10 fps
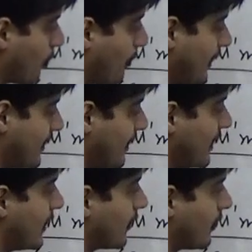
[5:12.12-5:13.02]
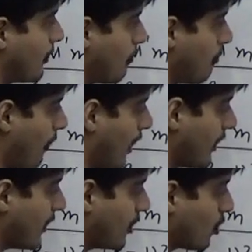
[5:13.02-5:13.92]
3 pi
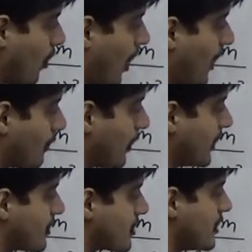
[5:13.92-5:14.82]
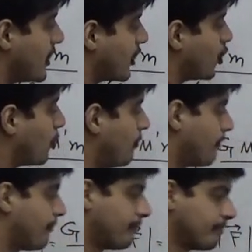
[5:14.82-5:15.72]
into r minus d cube.
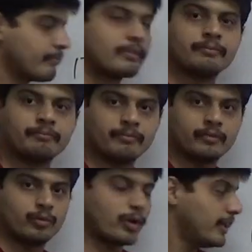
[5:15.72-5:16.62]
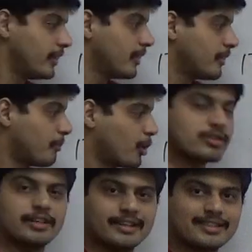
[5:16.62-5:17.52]
Right? Because it is
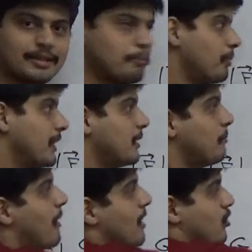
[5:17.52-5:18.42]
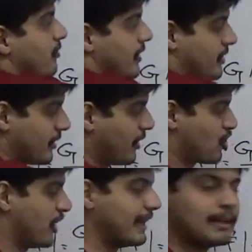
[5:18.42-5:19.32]
simply the mass of this shell.
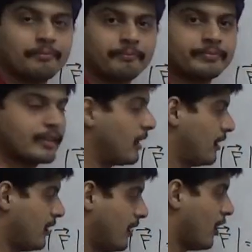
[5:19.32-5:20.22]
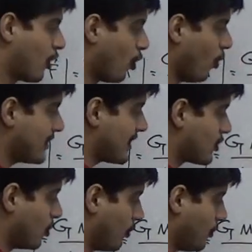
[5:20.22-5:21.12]
Rho is assumed to
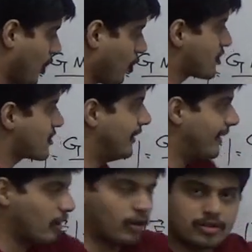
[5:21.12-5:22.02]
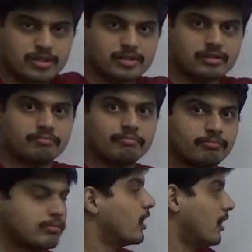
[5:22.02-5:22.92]
be constant across the
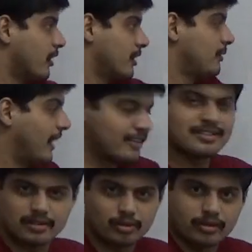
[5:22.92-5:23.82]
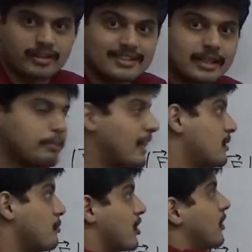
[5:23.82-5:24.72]
earth, that is reasonable assumption
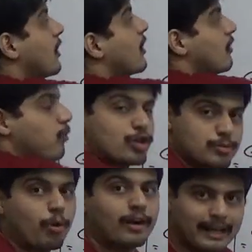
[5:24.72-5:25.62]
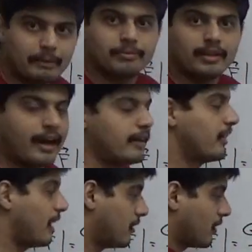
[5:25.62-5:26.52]
for small depth and
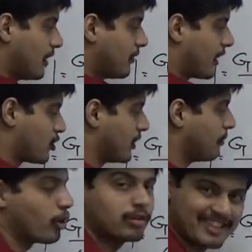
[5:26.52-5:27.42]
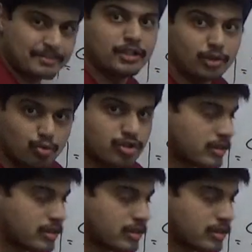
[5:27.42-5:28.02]
can actually be always be used.